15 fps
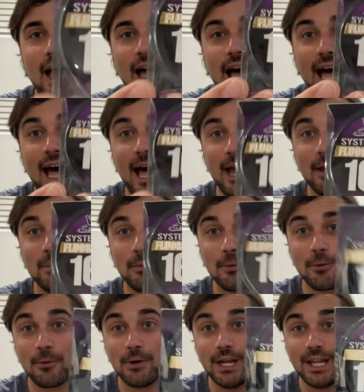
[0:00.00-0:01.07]
I am
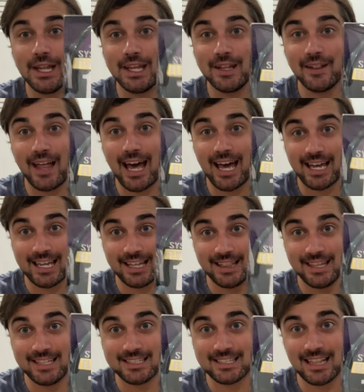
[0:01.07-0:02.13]
really liking
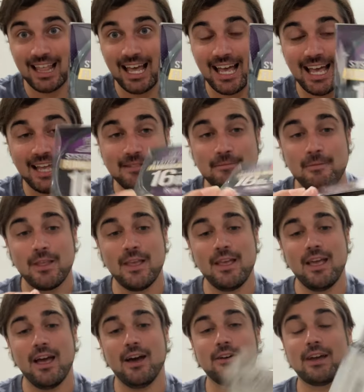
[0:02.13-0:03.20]
this line.
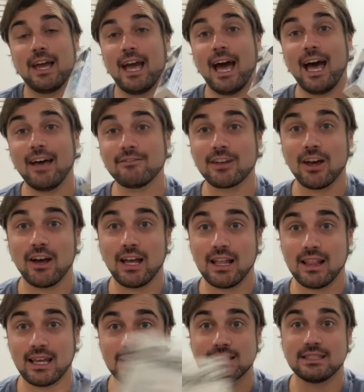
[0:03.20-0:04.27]
Okay, I've got
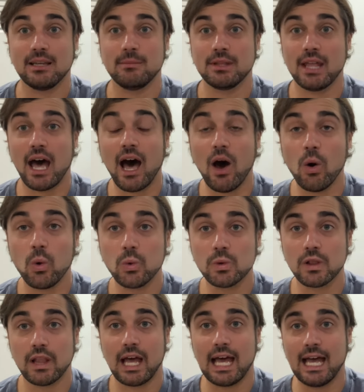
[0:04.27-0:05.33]
like some of the old
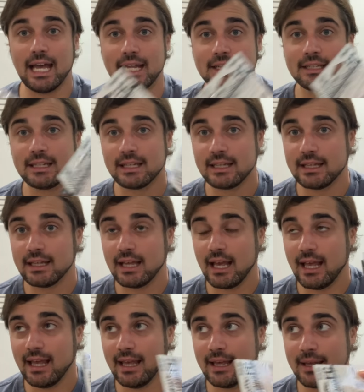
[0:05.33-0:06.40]
line
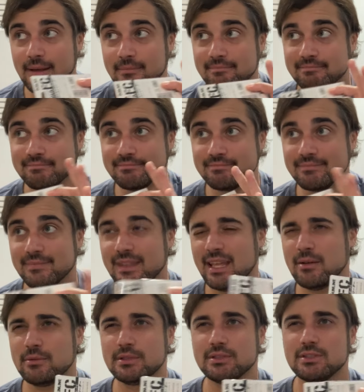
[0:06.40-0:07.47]

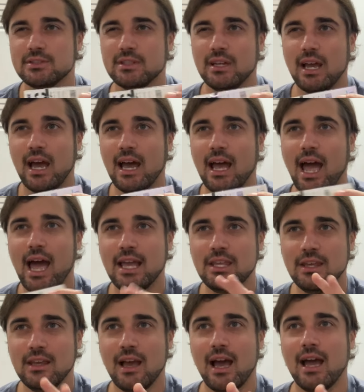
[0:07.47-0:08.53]
that was,
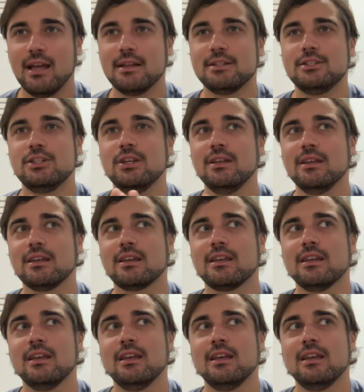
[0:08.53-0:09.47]
I took